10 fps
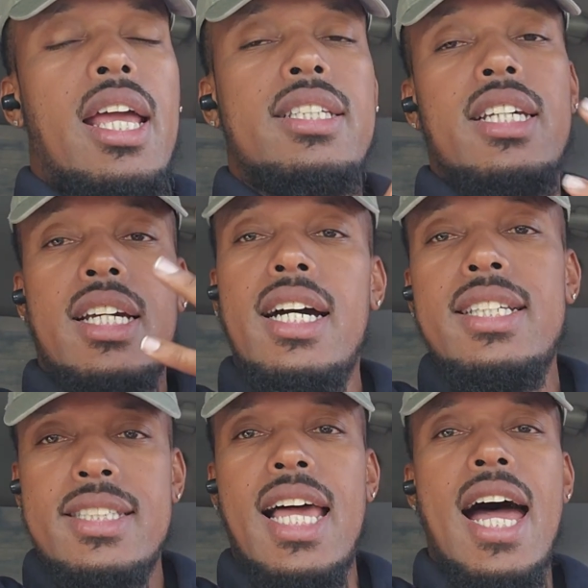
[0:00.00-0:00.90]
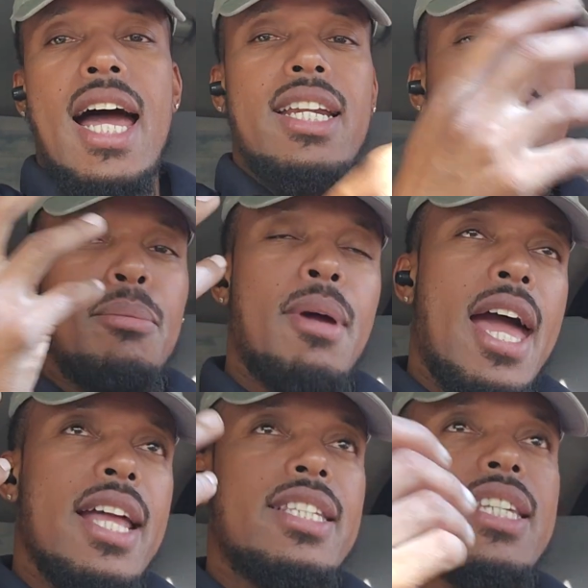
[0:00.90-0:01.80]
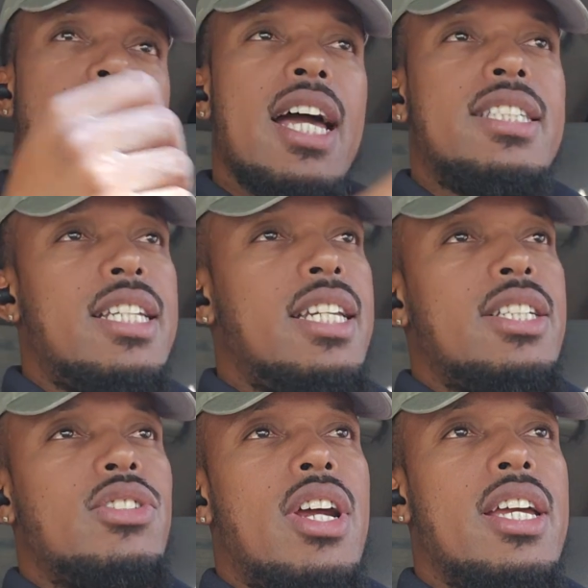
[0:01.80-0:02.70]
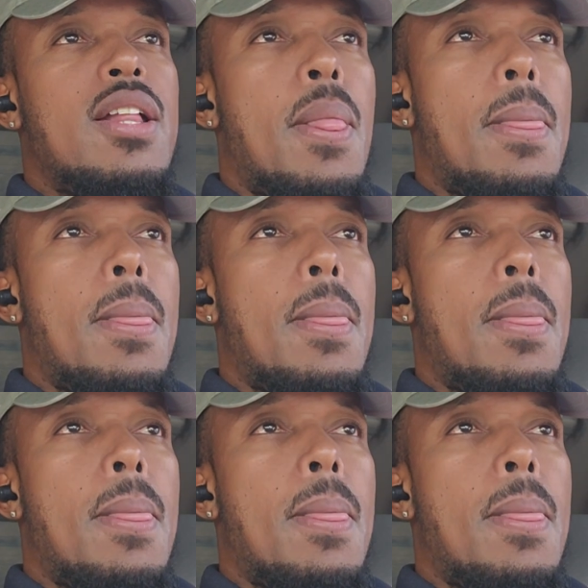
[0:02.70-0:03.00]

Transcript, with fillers: it's a good side and a bad side to this right